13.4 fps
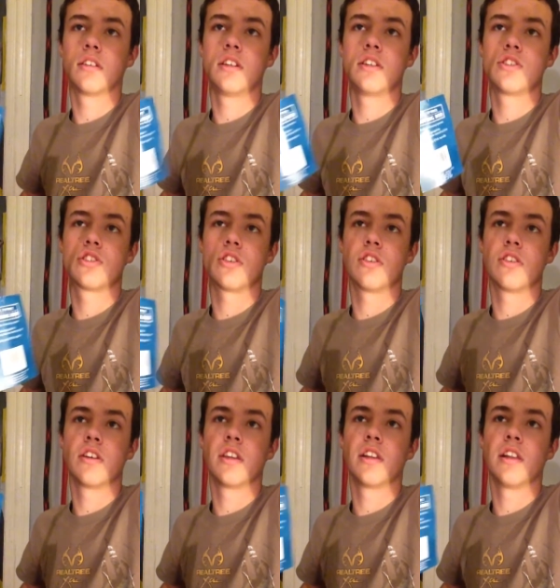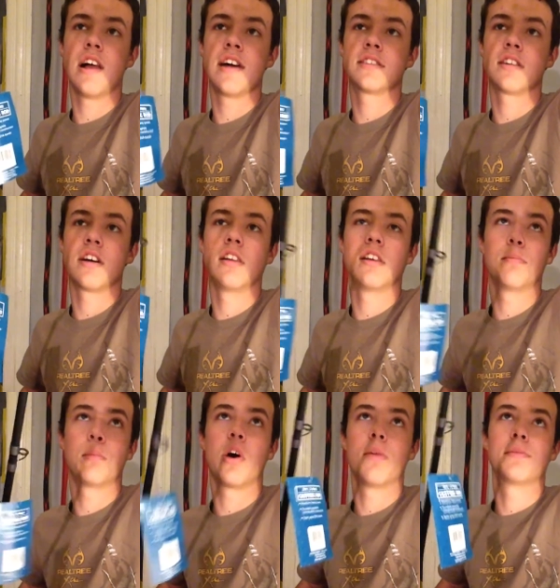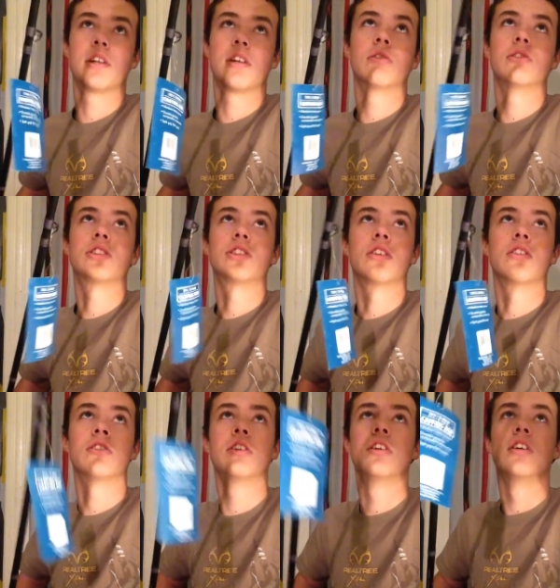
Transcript: insert in the last eyelet popped out, so